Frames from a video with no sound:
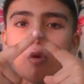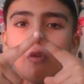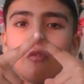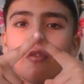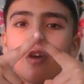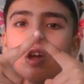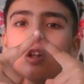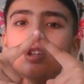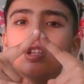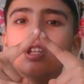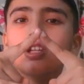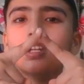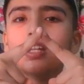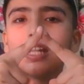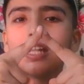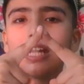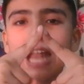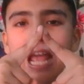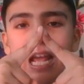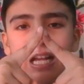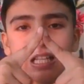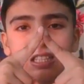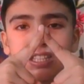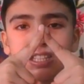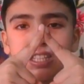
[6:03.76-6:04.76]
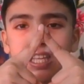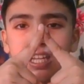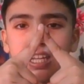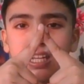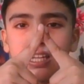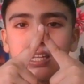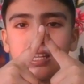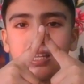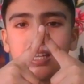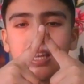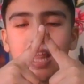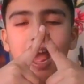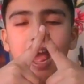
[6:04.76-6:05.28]
move on to the next
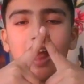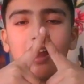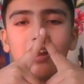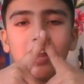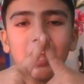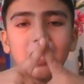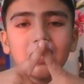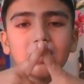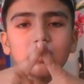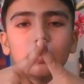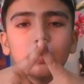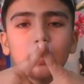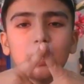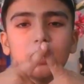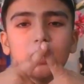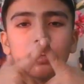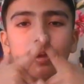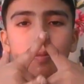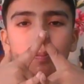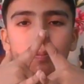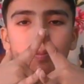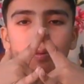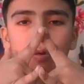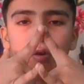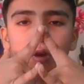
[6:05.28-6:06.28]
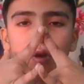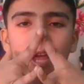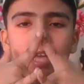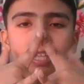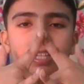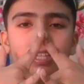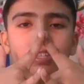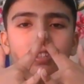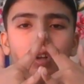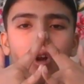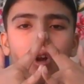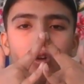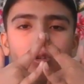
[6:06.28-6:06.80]
thing. Now let's read your
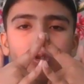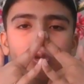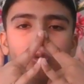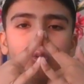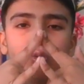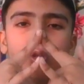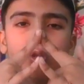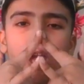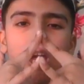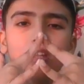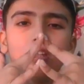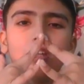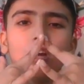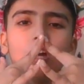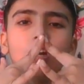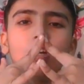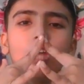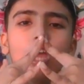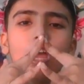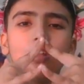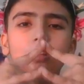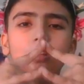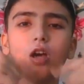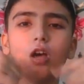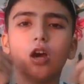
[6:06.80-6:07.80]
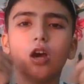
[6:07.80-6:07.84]
present all together.